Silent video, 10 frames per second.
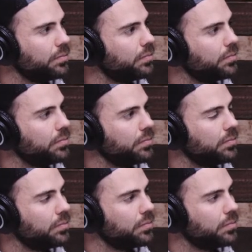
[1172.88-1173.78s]

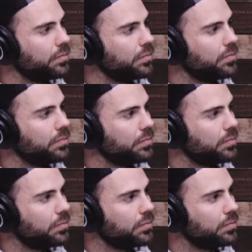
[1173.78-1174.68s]

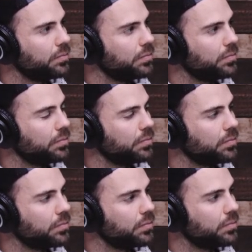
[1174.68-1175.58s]

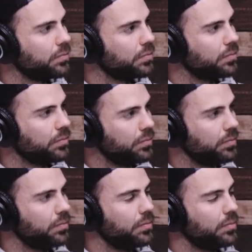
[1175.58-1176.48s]

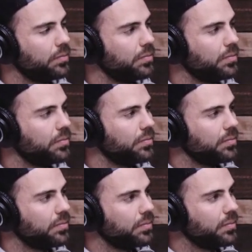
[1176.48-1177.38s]

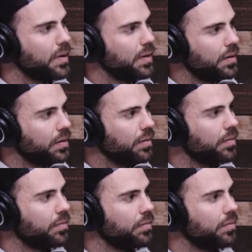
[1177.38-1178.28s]

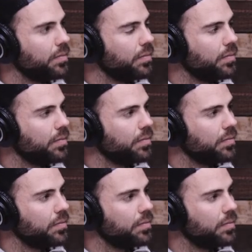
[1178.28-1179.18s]

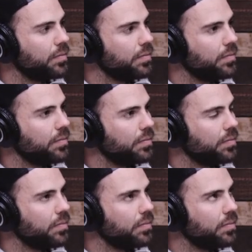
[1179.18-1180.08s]

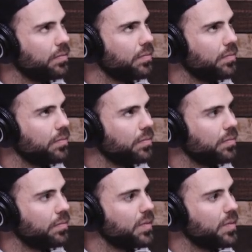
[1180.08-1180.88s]
The person shown says nothing.